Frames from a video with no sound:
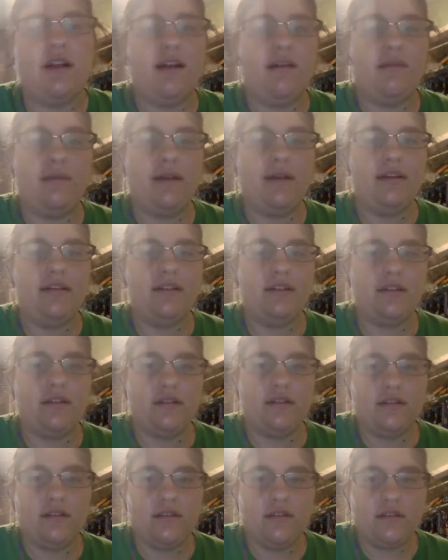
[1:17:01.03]
an
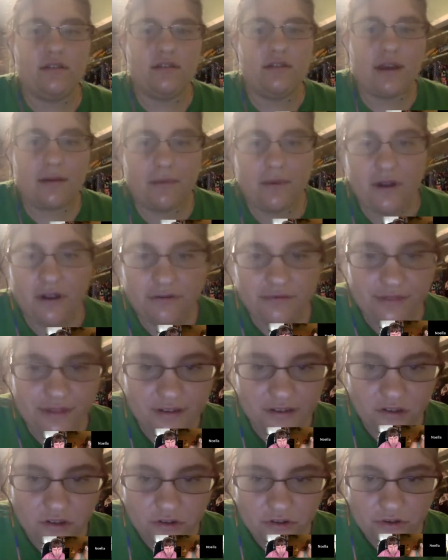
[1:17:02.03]
temporary
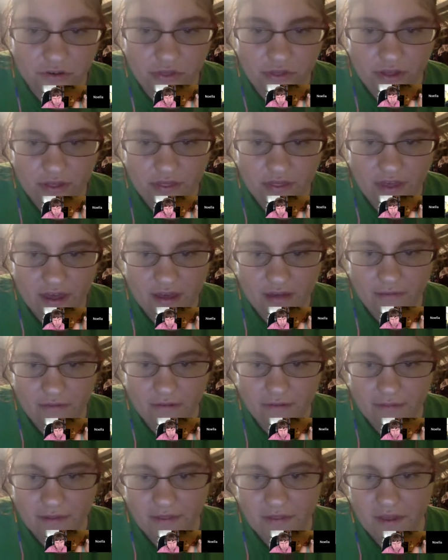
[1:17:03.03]
unpleasant truth on them,
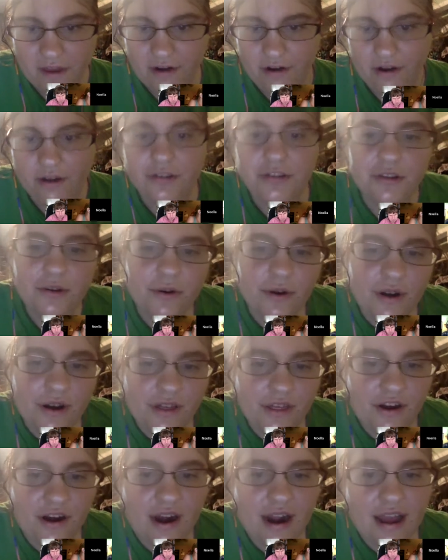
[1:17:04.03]
but then also
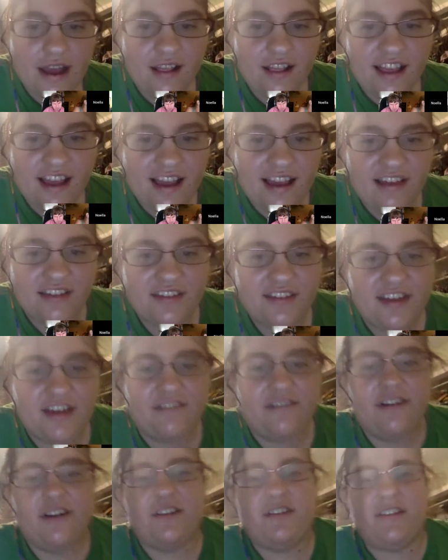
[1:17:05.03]
another ally
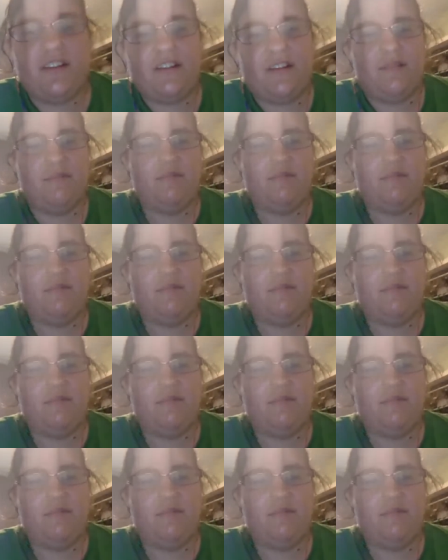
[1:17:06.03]
suffers an